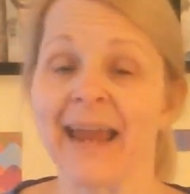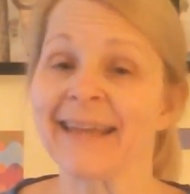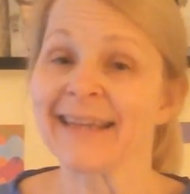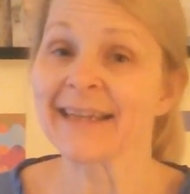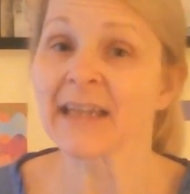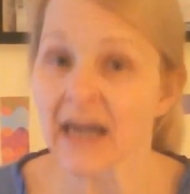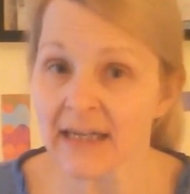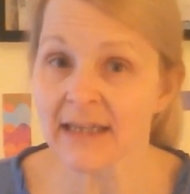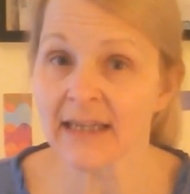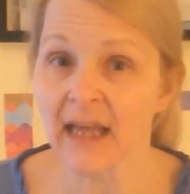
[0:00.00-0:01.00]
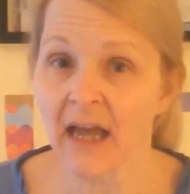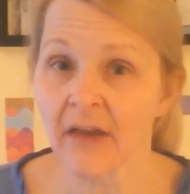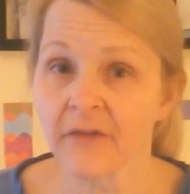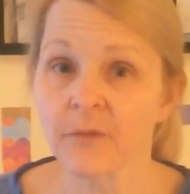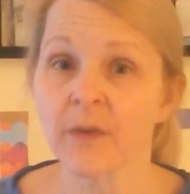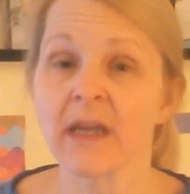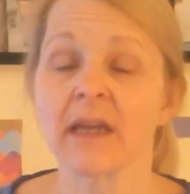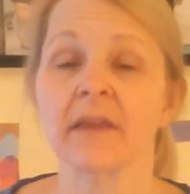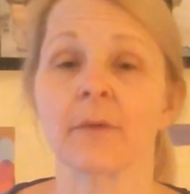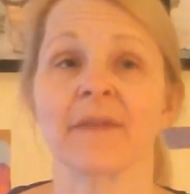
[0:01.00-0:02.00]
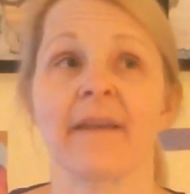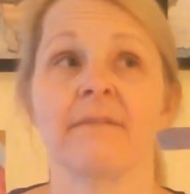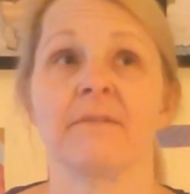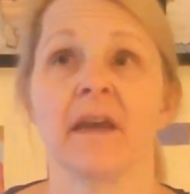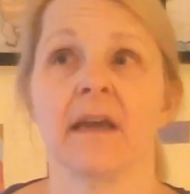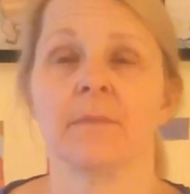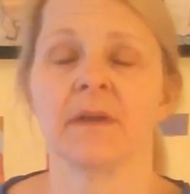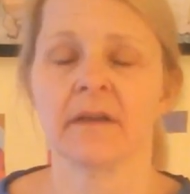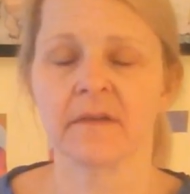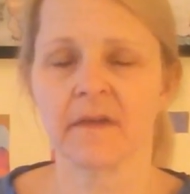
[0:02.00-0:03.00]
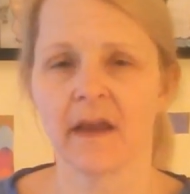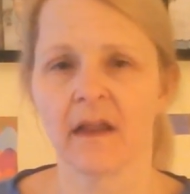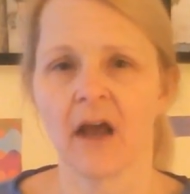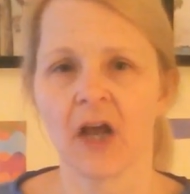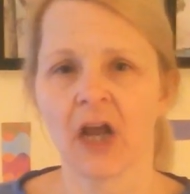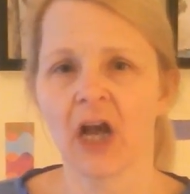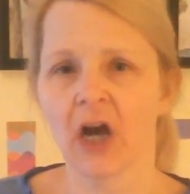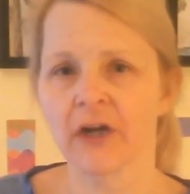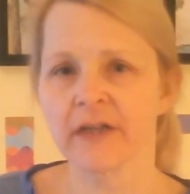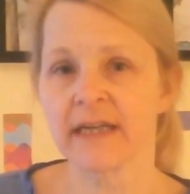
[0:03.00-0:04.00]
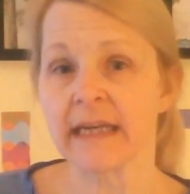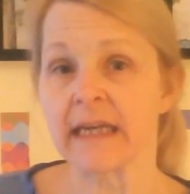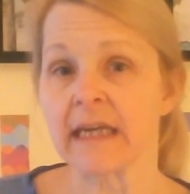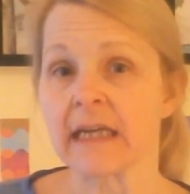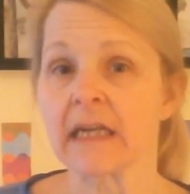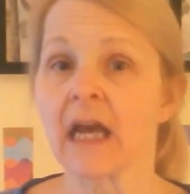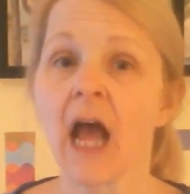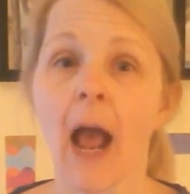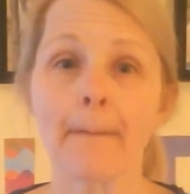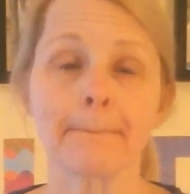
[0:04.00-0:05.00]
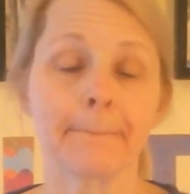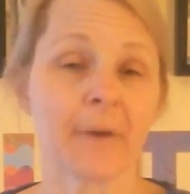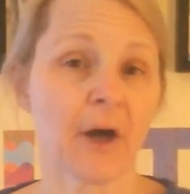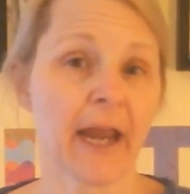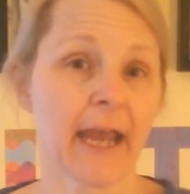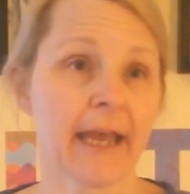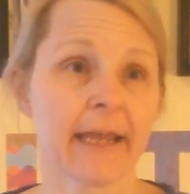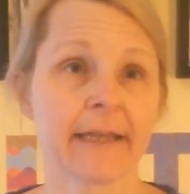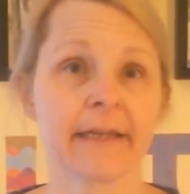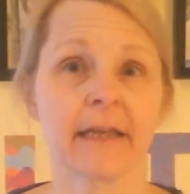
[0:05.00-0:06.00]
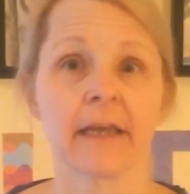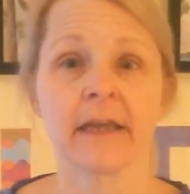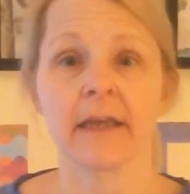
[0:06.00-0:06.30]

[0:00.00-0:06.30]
And luckily last week there was a fabulous sale on Gardein brand